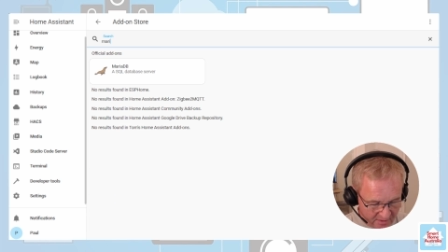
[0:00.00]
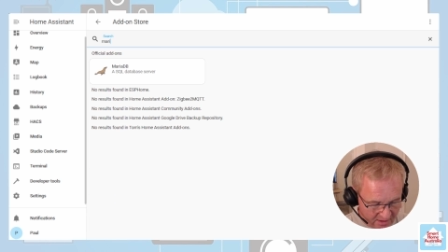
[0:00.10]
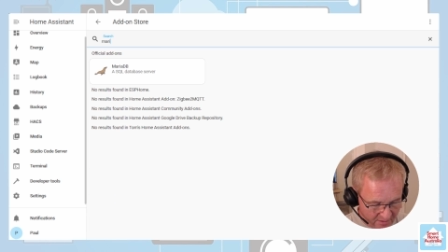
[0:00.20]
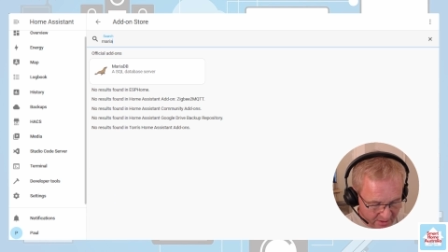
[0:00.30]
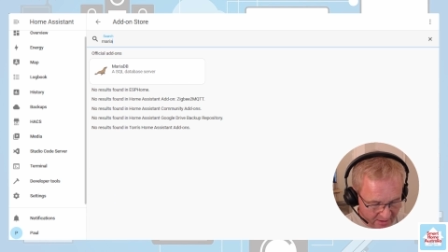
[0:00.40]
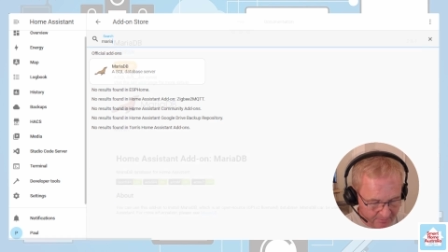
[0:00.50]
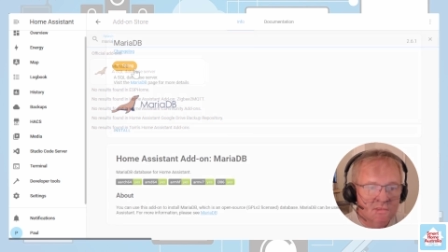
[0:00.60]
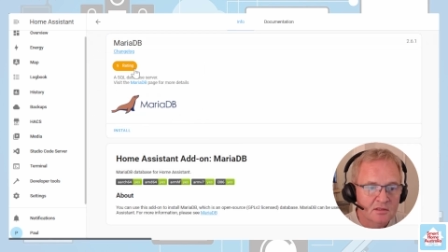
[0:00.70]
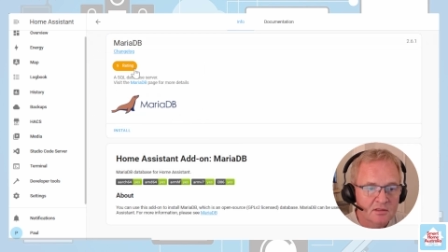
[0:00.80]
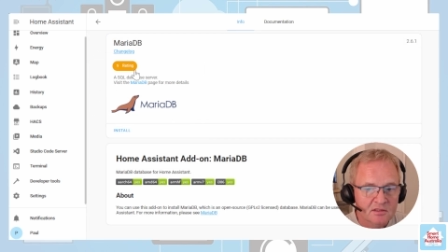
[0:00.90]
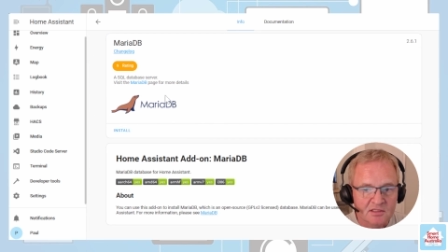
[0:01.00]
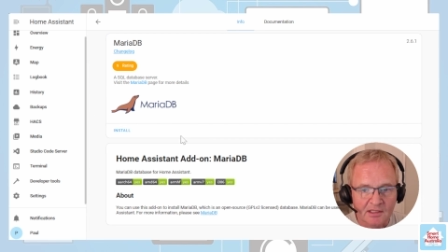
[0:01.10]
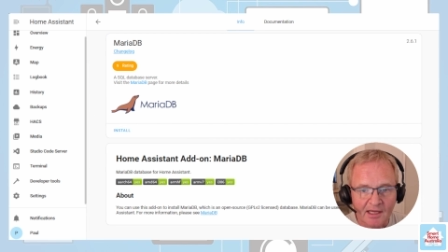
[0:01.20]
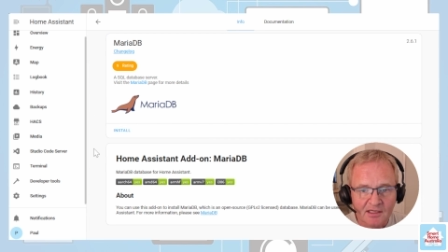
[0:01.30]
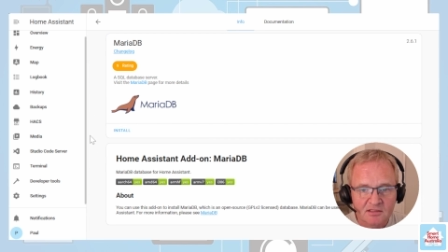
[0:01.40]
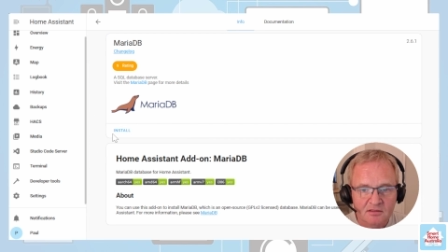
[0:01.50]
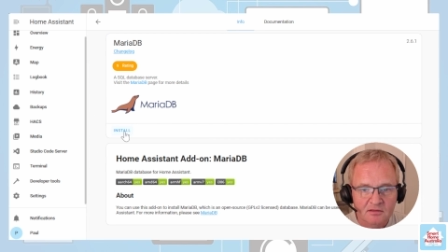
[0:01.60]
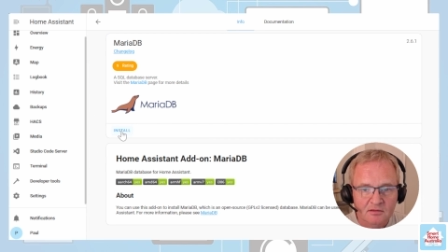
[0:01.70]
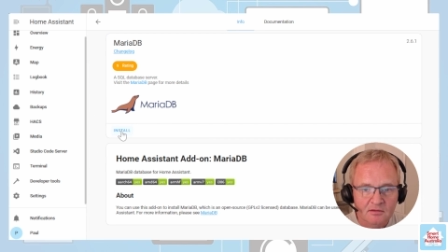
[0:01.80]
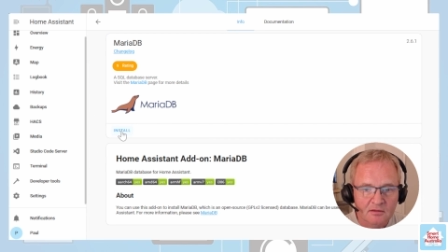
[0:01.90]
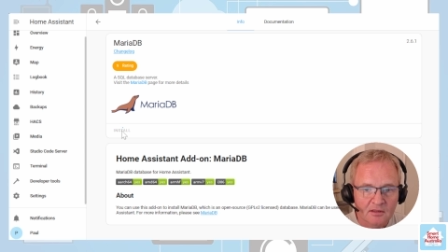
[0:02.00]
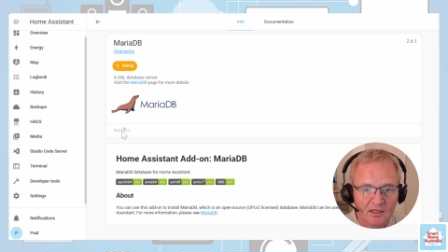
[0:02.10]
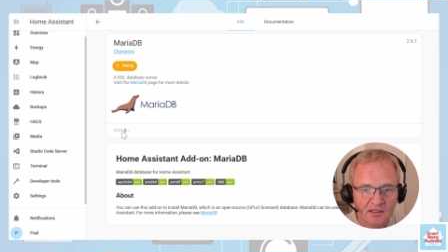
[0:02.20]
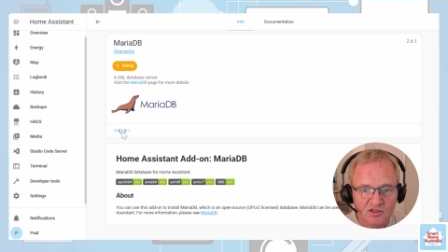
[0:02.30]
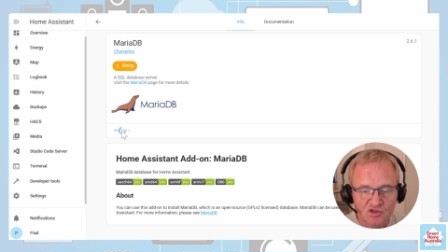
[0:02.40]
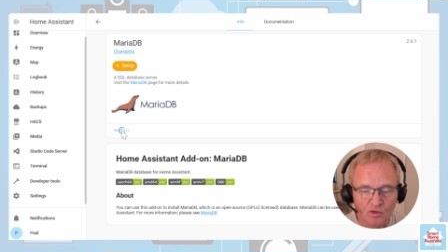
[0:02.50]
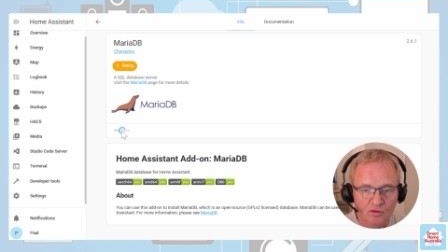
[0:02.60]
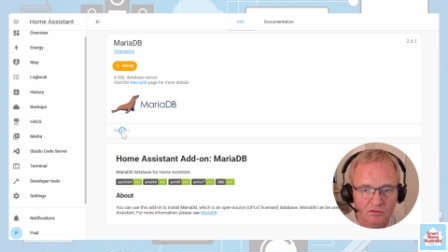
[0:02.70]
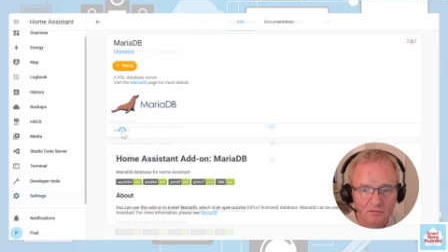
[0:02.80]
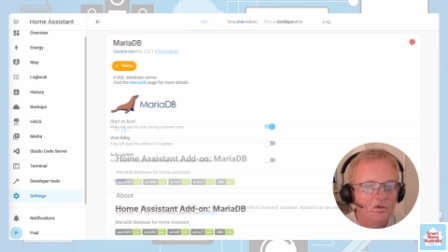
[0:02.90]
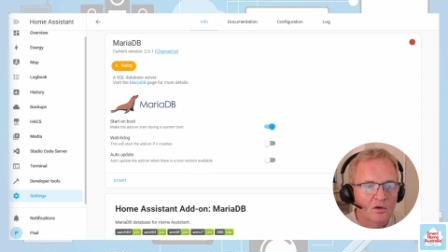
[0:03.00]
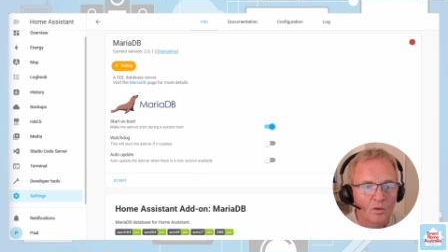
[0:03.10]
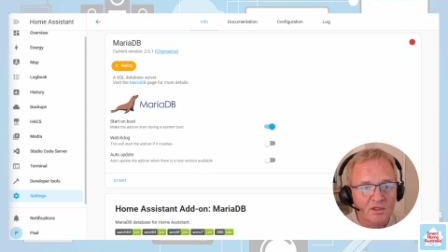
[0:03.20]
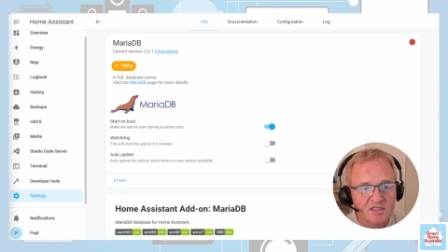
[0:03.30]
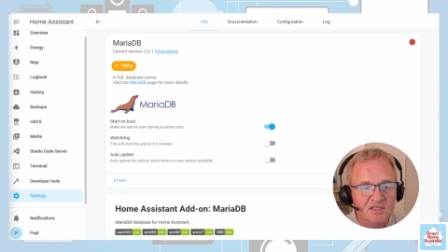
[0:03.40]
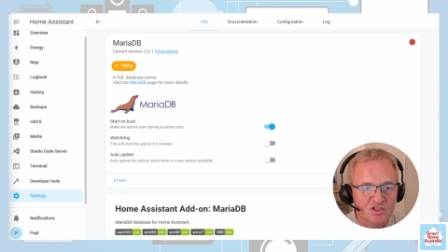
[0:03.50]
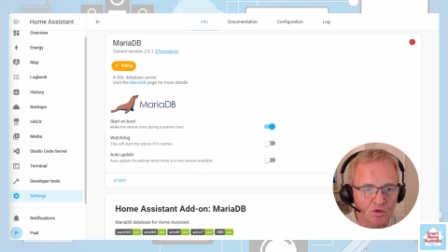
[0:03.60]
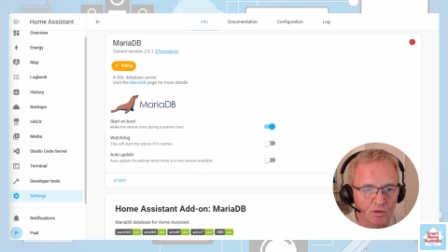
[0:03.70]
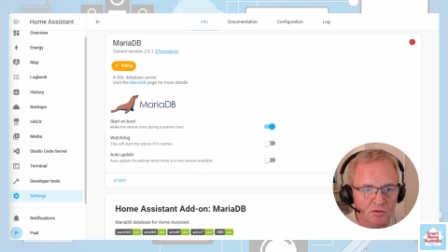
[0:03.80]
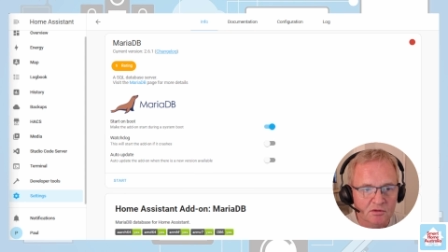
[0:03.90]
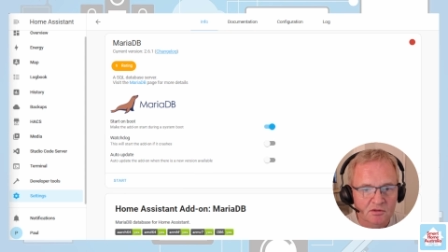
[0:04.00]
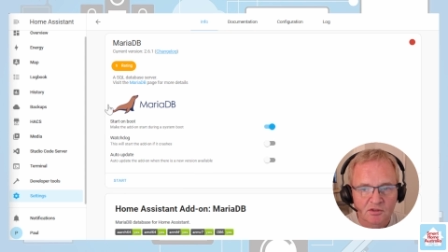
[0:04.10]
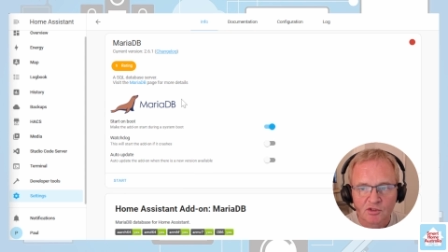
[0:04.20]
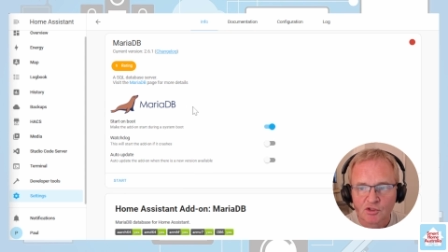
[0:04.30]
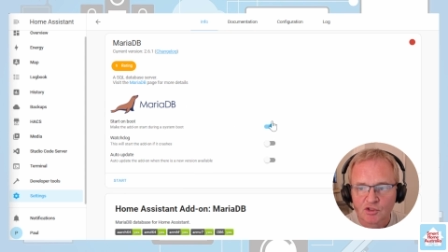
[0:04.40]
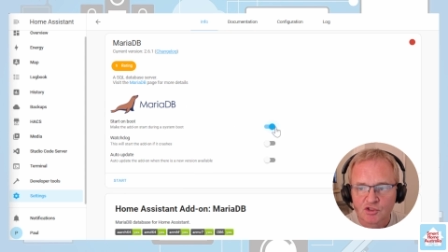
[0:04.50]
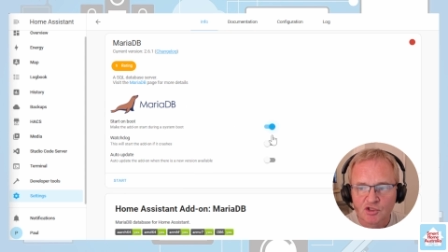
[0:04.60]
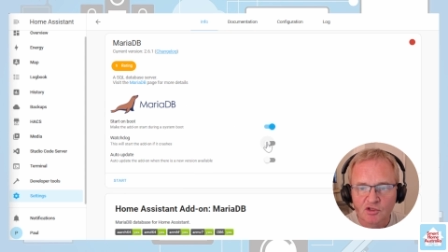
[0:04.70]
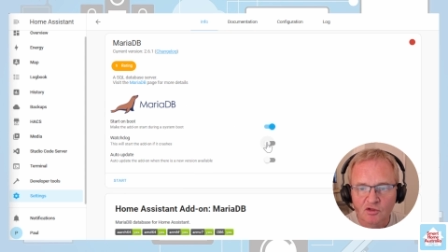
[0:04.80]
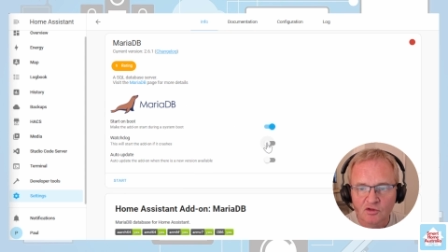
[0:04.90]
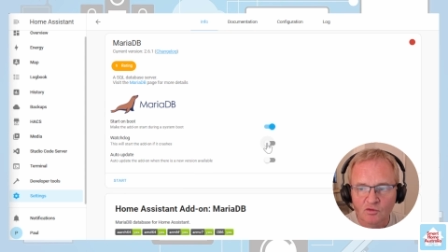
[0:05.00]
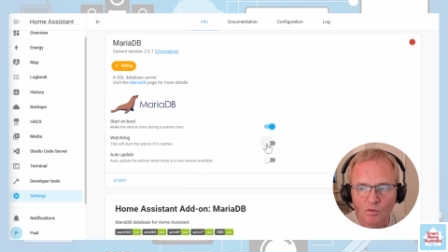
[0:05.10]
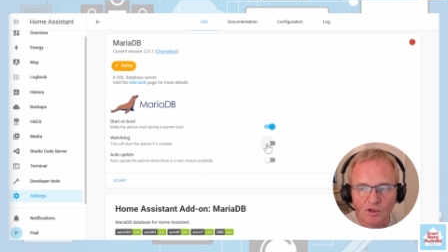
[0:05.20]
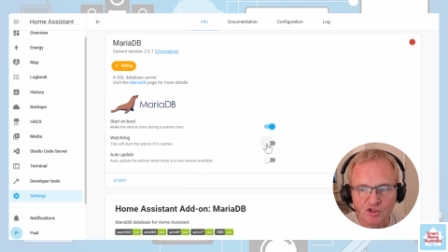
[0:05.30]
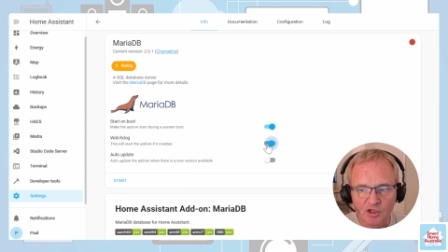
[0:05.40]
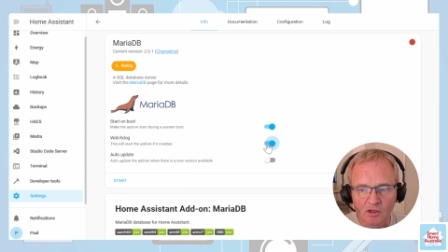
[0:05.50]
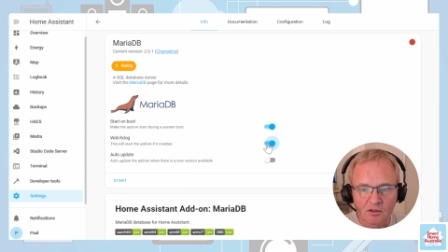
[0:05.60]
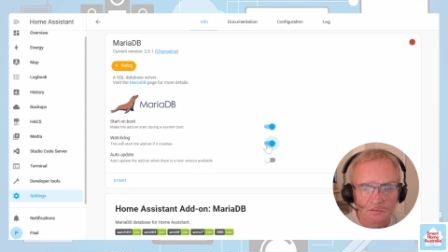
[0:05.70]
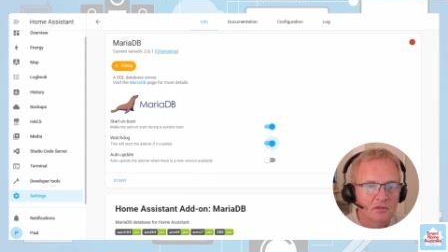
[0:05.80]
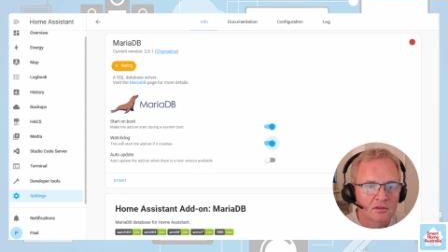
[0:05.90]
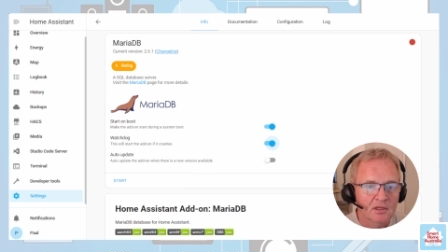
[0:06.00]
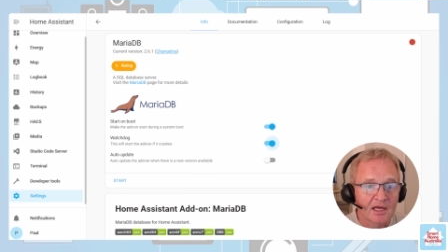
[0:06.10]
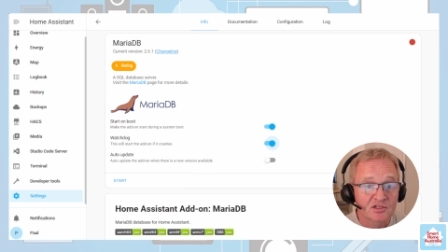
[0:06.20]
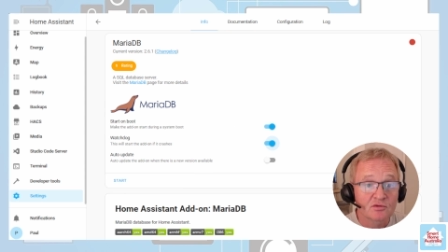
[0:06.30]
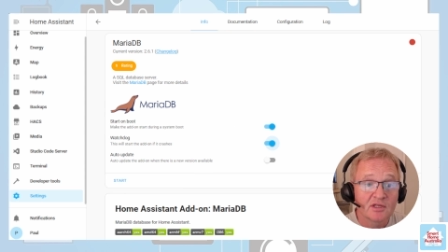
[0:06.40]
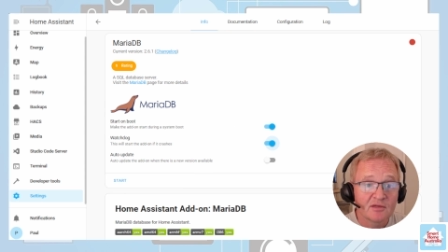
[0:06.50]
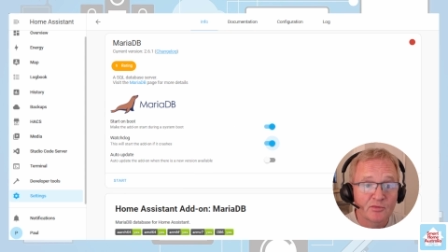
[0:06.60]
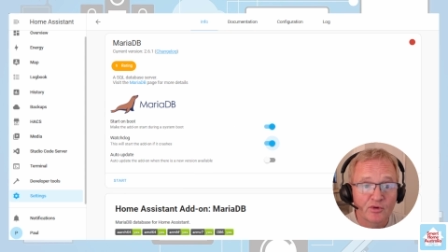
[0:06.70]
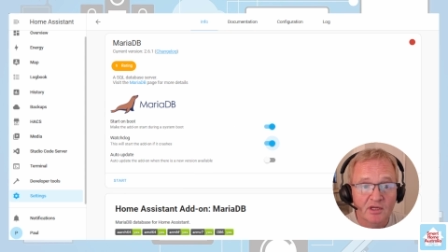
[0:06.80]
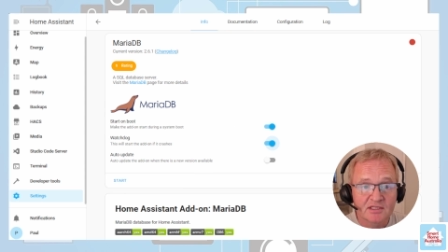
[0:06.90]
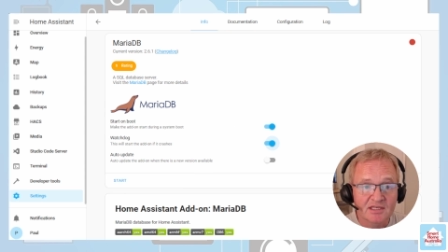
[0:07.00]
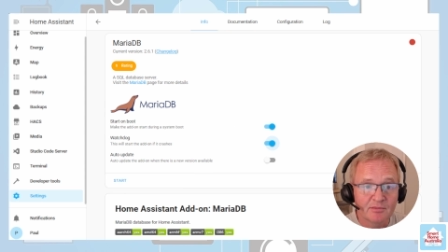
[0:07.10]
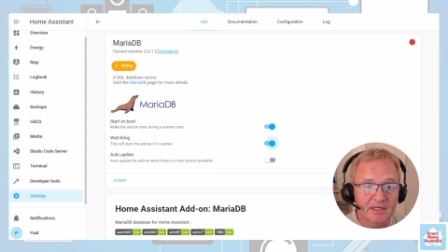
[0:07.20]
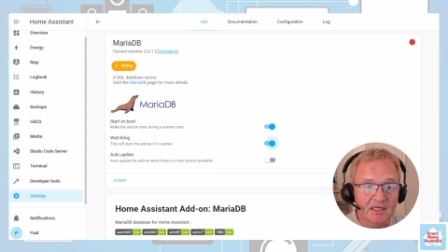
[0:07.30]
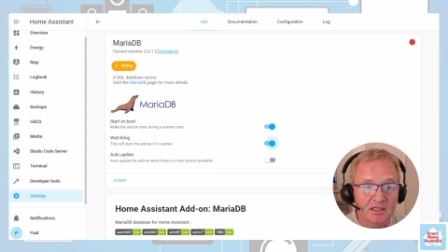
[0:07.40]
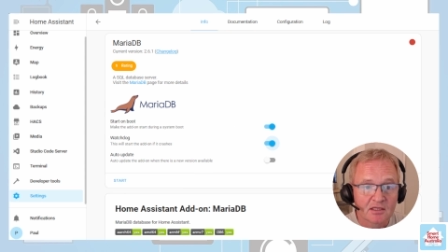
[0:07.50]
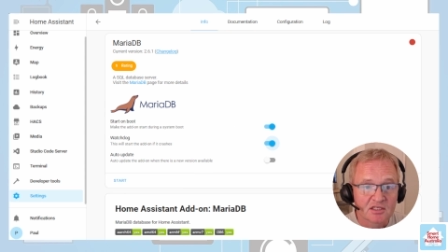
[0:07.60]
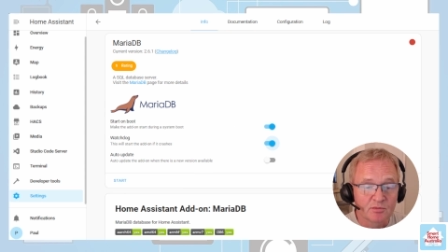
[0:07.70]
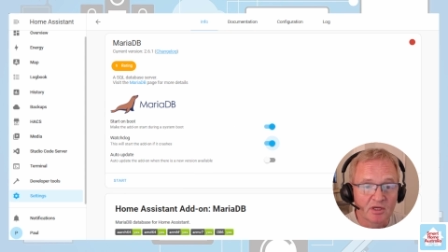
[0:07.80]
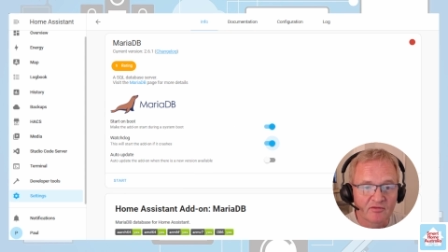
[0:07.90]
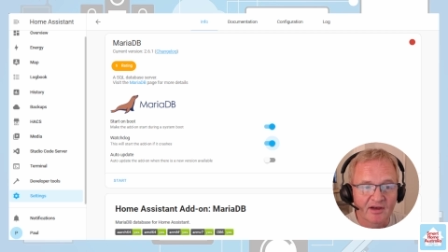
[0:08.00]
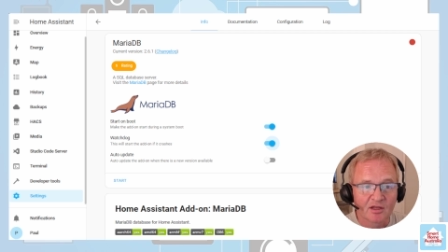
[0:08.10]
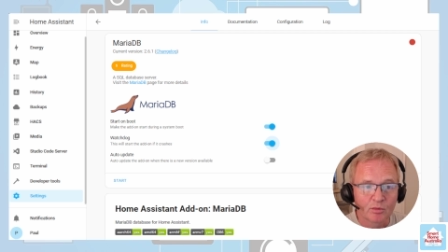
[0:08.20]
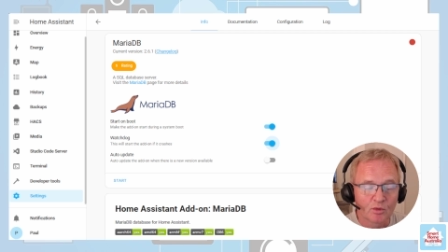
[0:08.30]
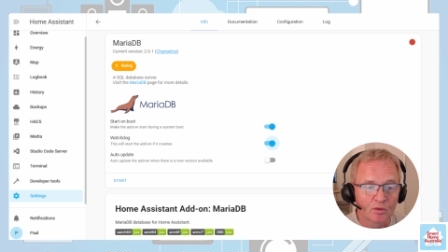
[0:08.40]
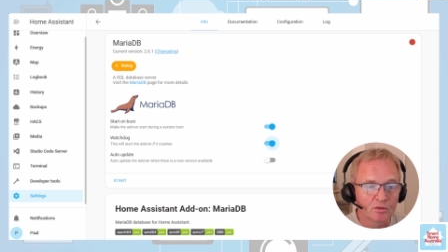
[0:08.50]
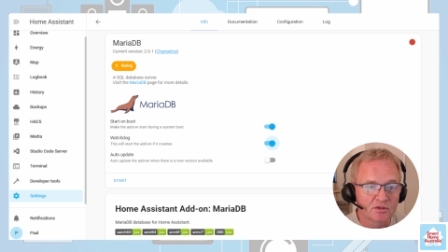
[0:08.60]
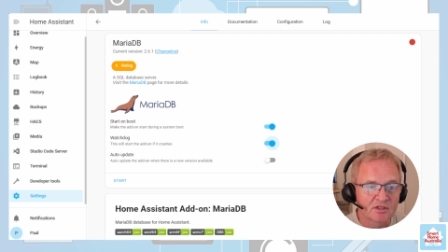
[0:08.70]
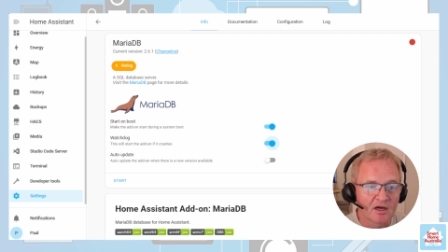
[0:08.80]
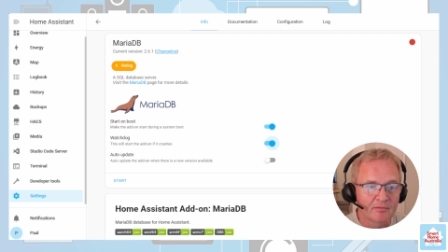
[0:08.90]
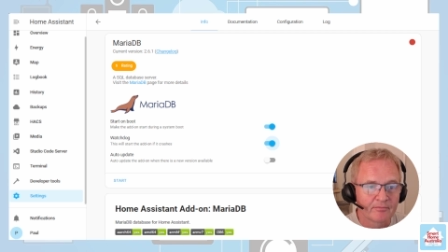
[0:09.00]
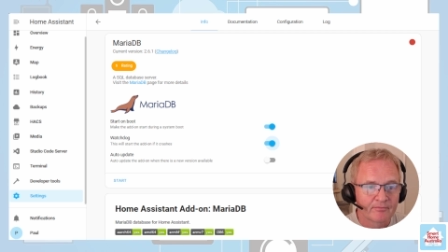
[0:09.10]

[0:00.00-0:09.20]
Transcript: DB. Select and install. Once installed, turn on the watchdog as you'll need MariaDB to be available all the time.